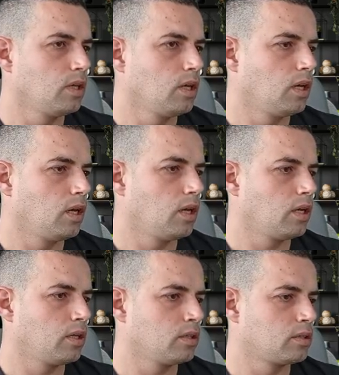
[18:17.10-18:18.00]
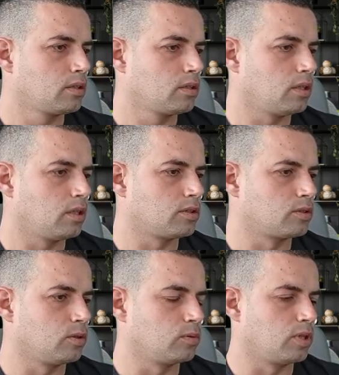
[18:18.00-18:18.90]
And let's
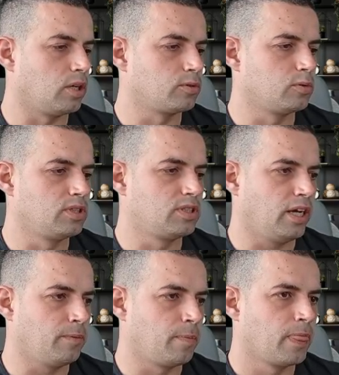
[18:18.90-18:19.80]
go now to design.